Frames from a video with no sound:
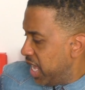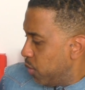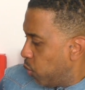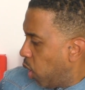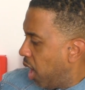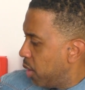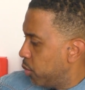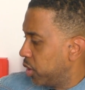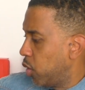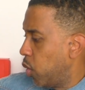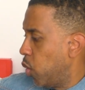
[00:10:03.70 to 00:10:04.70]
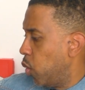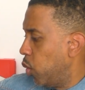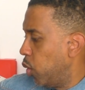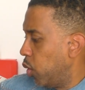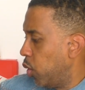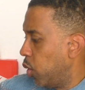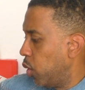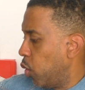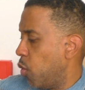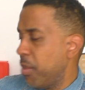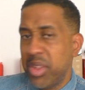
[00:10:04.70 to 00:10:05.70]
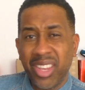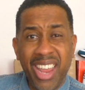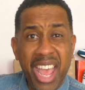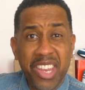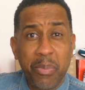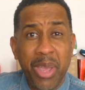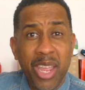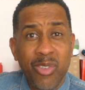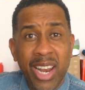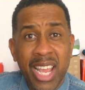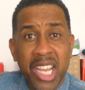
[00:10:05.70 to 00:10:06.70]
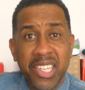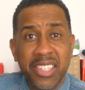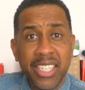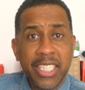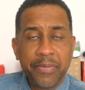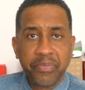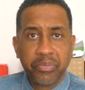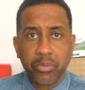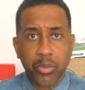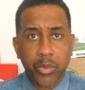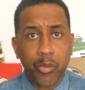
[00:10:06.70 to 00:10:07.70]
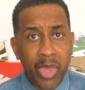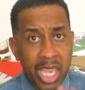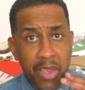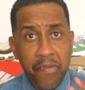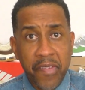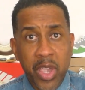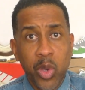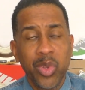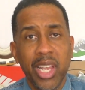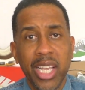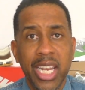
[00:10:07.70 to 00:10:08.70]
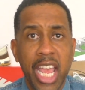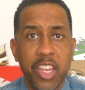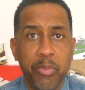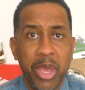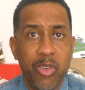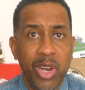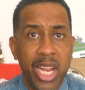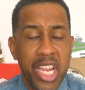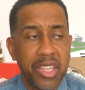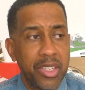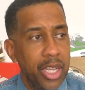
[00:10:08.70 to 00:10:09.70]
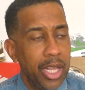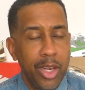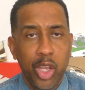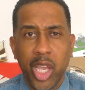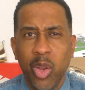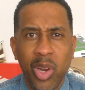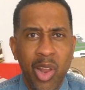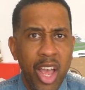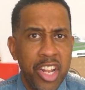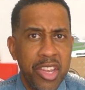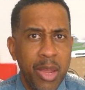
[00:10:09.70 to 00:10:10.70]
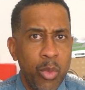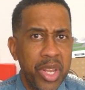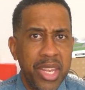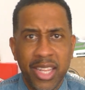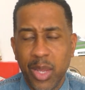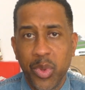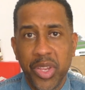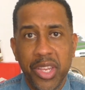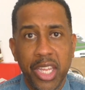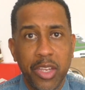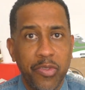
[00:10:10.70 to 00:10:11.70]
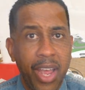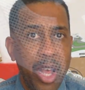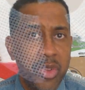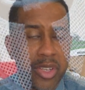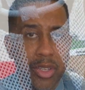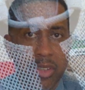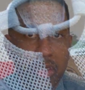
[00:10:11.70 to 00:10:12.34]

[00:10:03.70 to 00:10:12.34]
what I would call almost an SP release. It feels like an SP release. Looking online, someone said there was 6,000